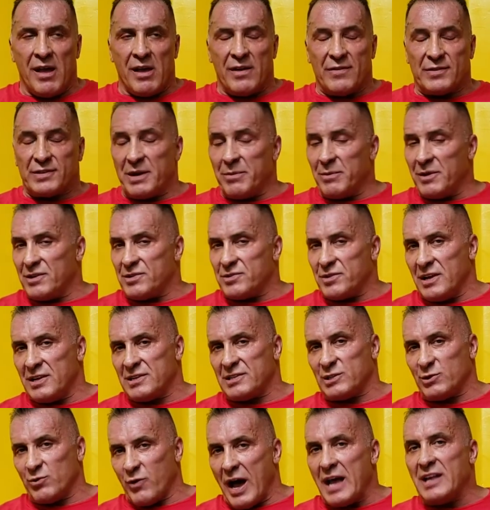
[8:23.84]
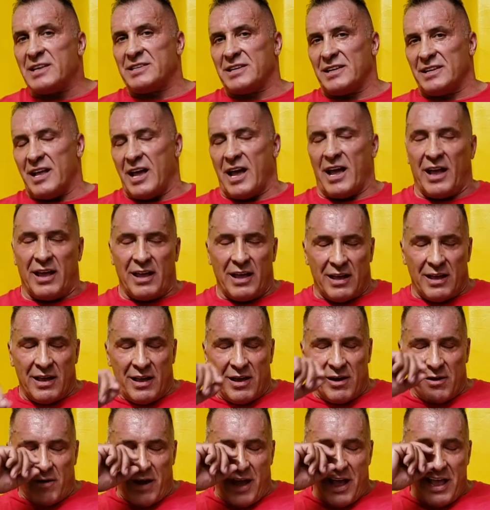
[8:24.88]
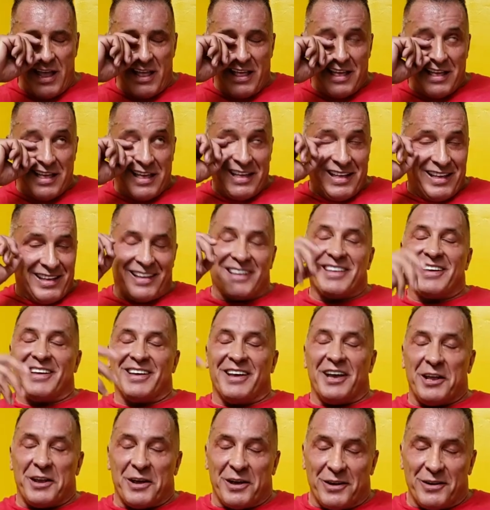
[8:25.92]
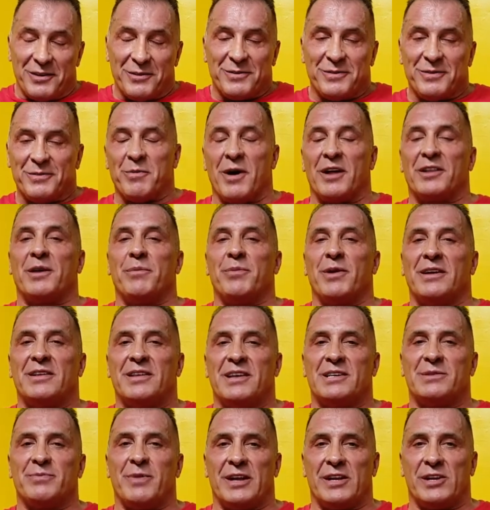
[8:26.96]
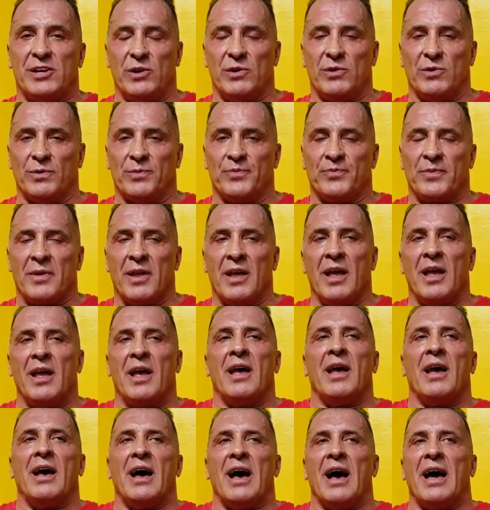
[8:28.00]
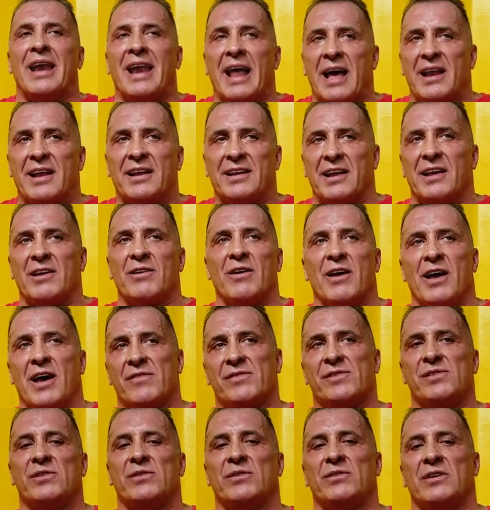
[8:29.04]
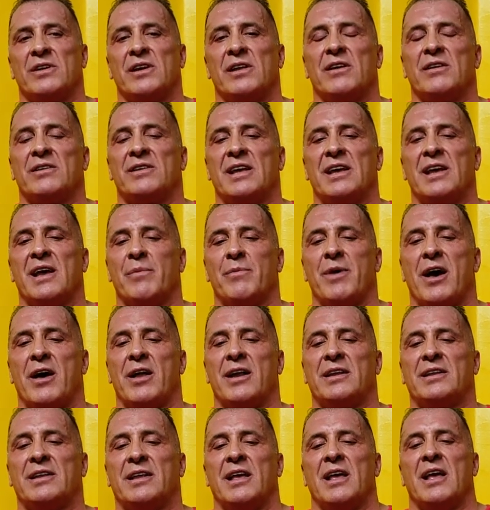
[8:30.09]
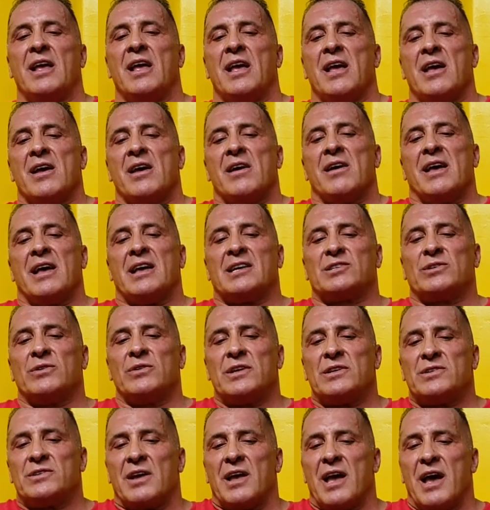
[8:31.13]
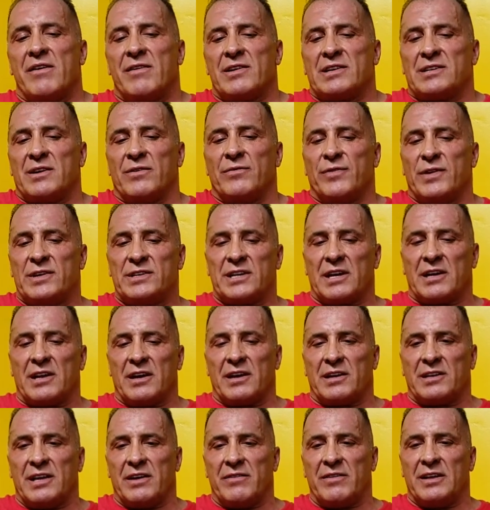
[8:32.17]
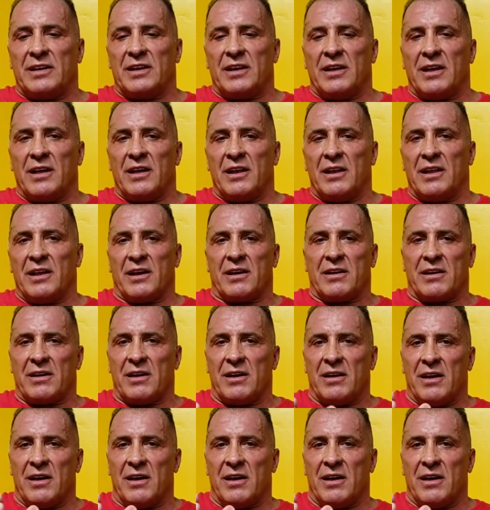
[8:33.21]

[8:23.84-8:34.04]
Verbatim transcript: If somebody trains twice a day, right, you know, multiply this by two. Another thing you have to, you know, think about it, as soon as you have some physical activity, like